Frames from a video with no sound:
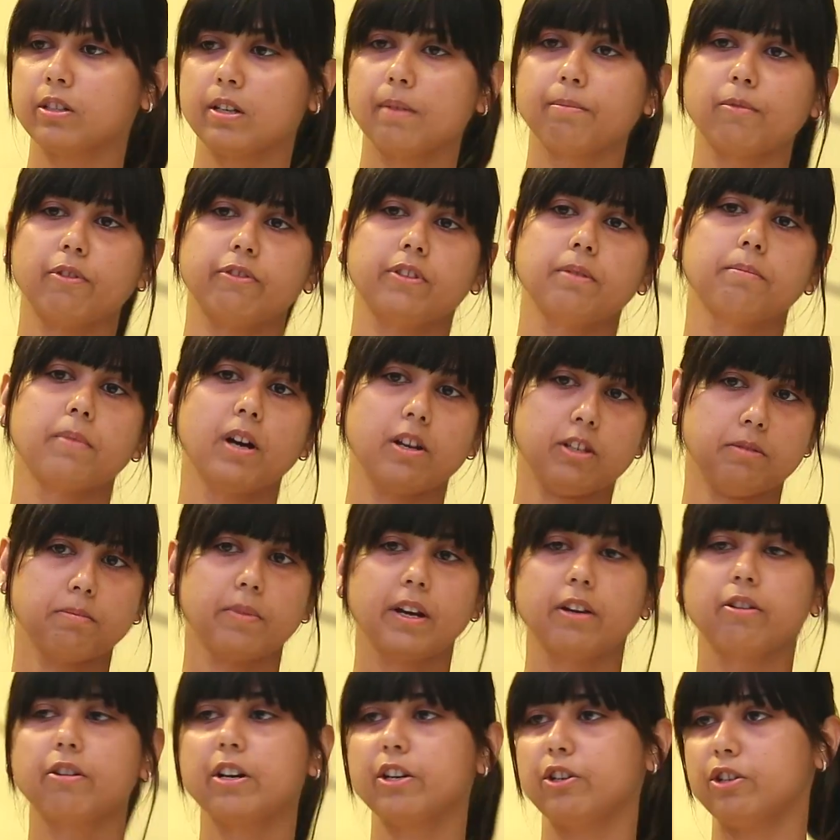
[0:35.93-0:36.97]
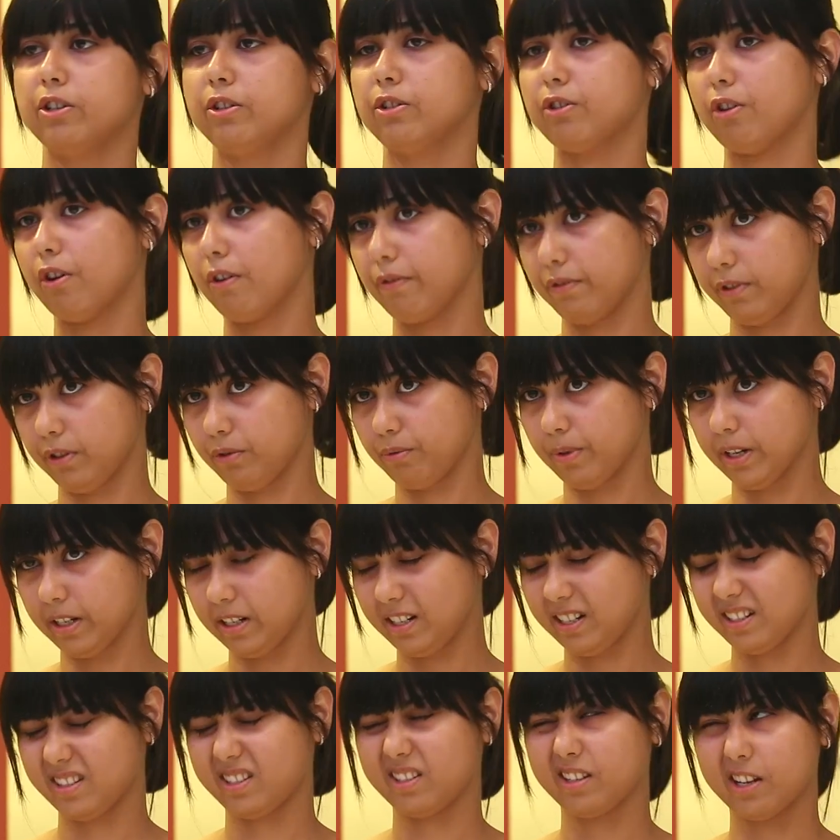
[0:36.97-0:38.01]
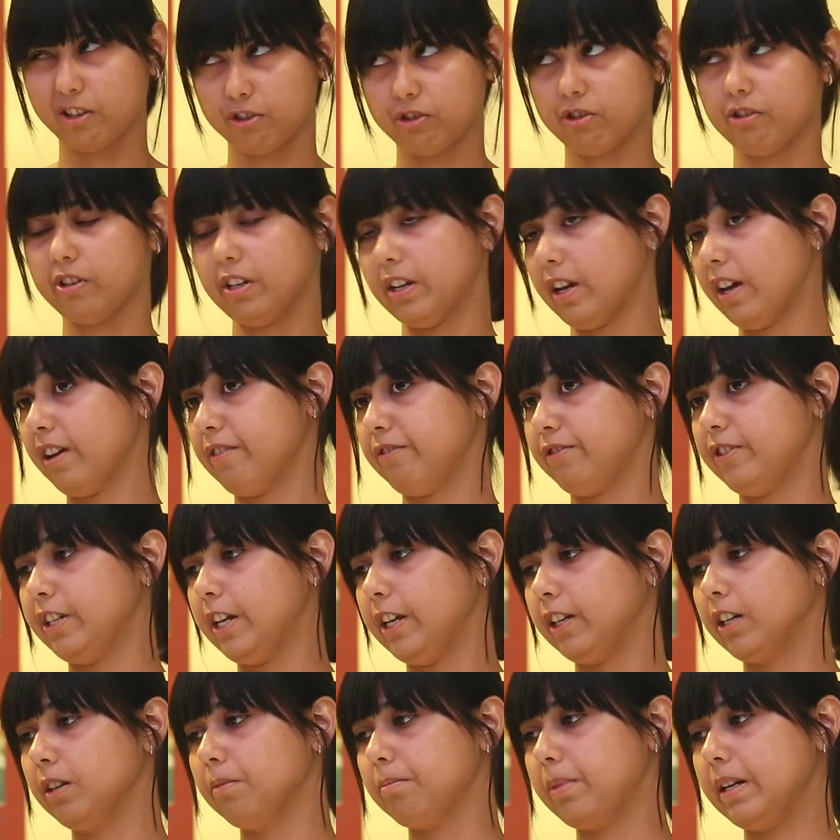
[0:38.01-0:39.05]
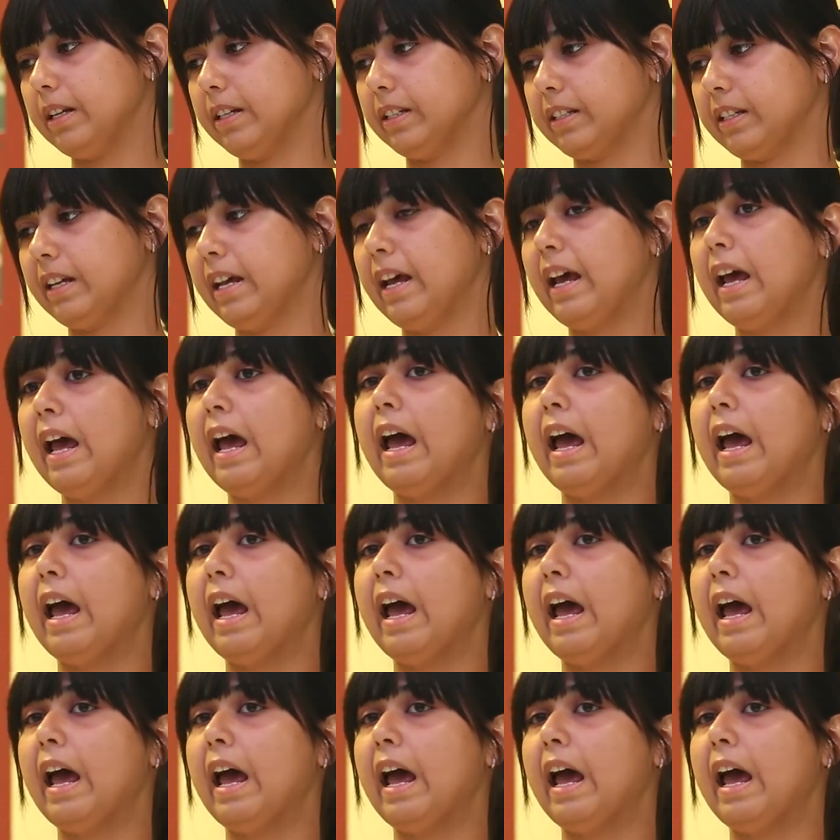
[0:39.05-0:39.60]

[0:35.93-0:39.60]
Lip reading: some of the mass migrations of the 20th century have taken place.